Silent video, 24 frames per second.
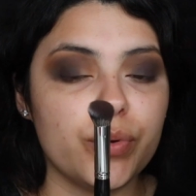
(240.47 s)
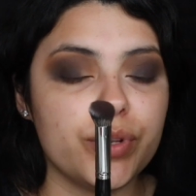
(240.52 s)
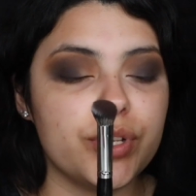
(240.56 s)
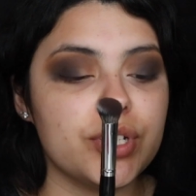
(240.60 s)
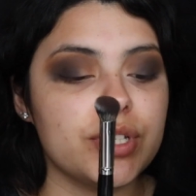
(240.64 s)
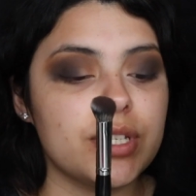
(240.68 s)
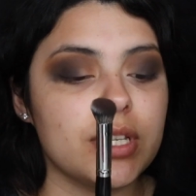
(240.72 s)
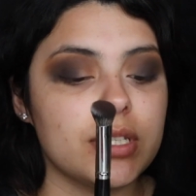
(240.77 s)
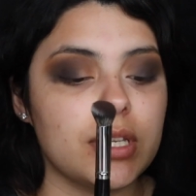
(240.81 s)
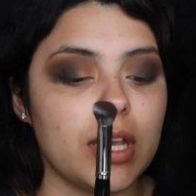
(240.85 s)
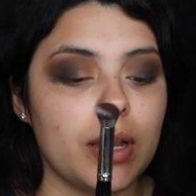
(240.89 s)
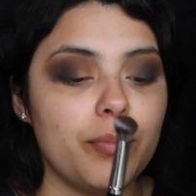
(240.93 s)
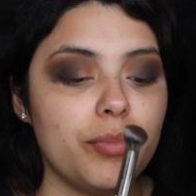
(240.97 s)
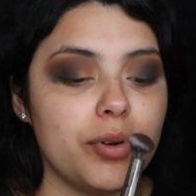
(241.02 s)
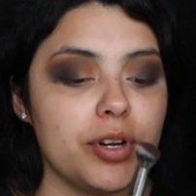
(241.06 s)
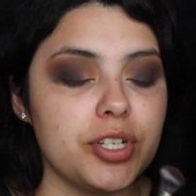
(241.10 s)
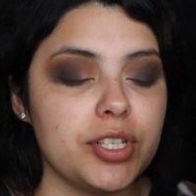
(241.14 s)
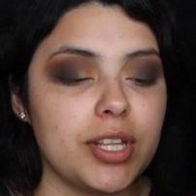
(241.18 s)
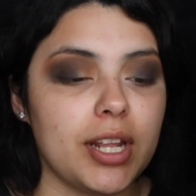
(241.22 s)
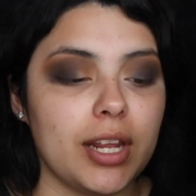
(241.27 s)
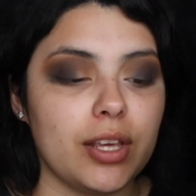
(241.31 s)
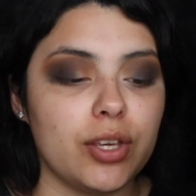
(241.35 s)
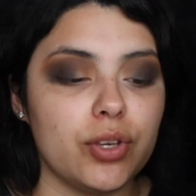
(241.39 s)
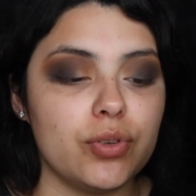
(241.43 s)
which is the same
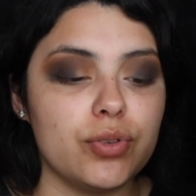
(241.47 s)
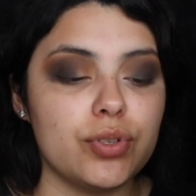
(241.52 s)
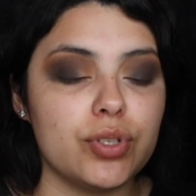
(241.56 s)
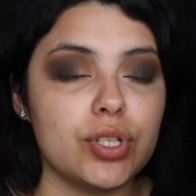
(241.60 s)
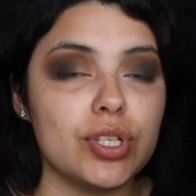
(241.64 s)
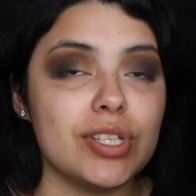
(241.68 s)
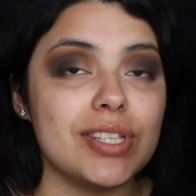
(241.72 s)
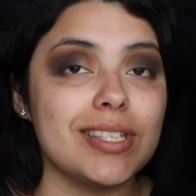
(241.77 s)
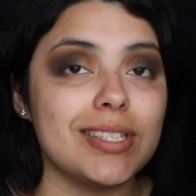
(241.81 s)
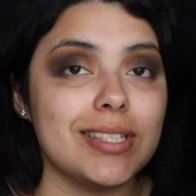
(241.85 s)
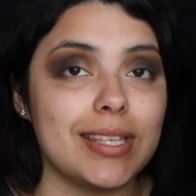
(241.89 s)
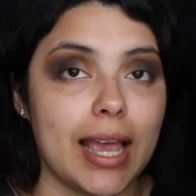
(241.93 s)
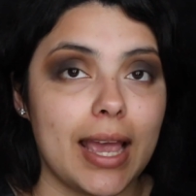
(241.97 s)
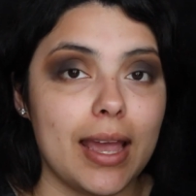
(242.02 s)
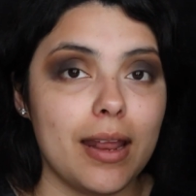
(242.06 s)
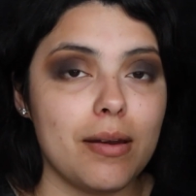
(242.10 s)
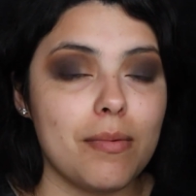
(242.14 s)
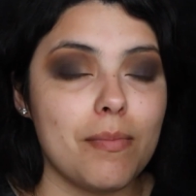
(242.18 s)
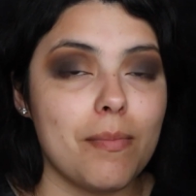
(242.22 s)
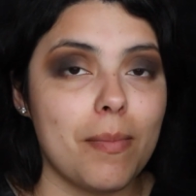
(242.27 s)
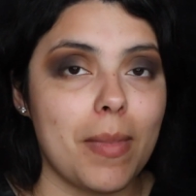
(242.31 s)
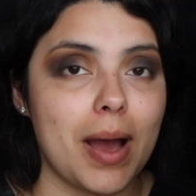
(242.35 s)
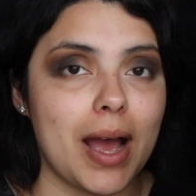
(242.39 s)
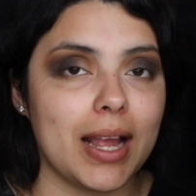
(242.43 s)
brush that I used to
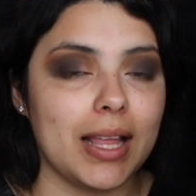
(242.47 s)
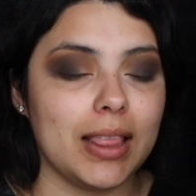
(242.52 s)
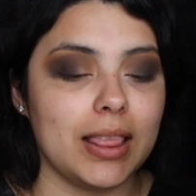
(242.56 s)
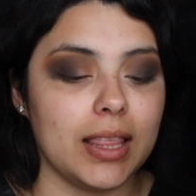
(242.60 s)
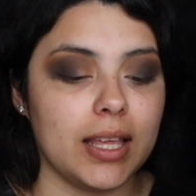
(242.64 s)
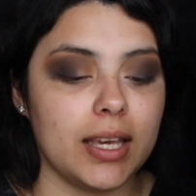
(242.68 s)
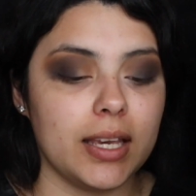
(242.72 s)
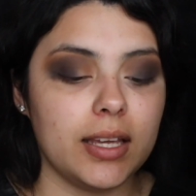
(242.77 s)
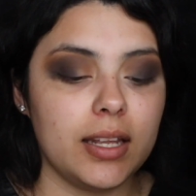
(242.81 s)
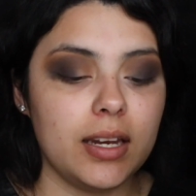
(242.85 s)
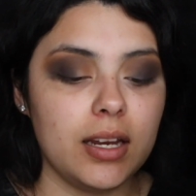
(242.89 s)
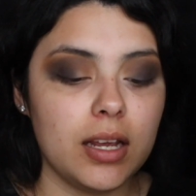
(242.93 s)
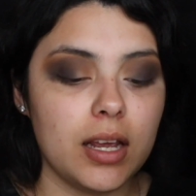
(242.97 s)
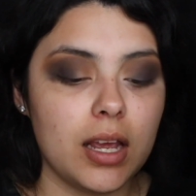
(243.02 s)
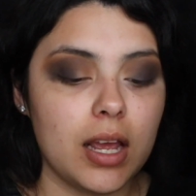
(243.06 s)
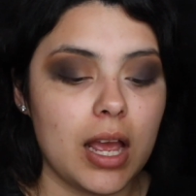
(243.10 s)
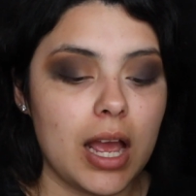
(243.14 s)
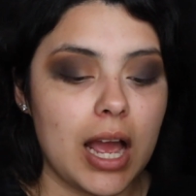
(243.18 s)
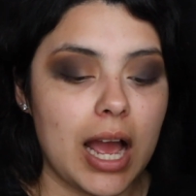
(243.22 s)
set my lid.